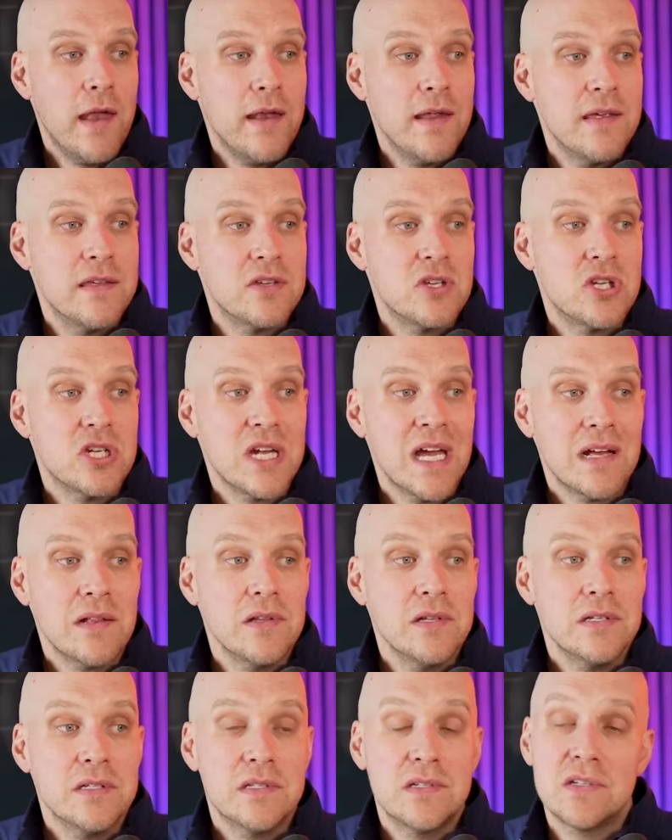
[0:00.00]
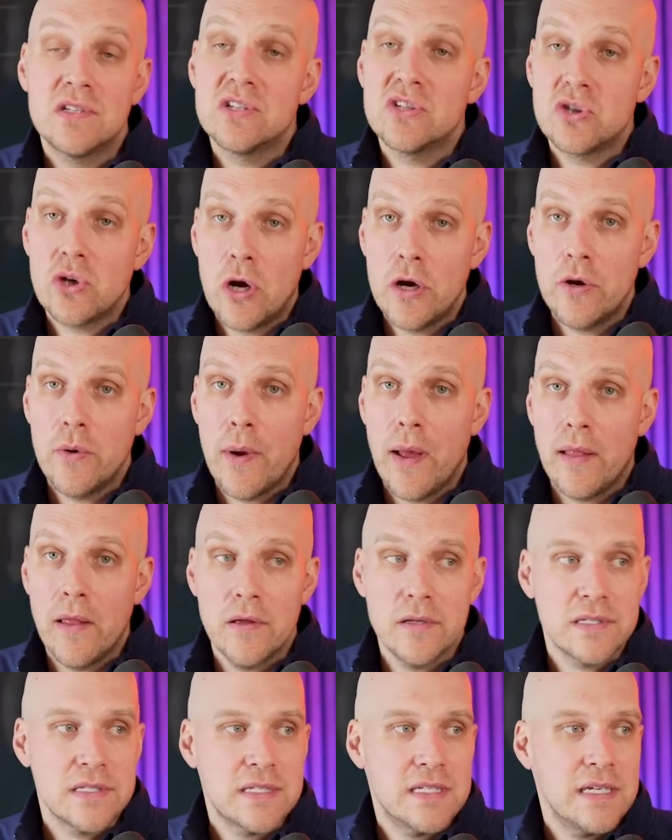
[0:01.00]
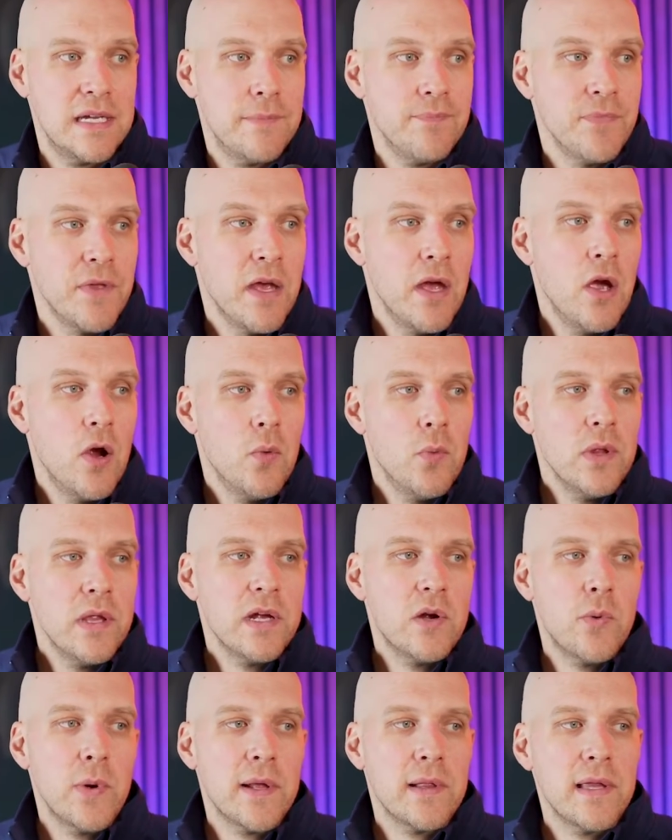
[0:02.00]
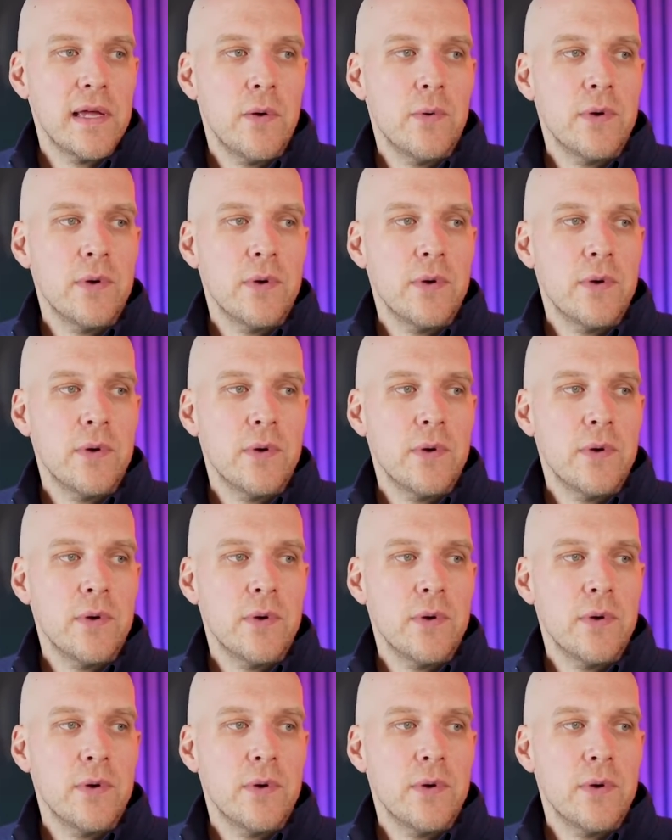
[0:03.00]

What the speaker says: is checklists to start your LLC. Really quickly, I want to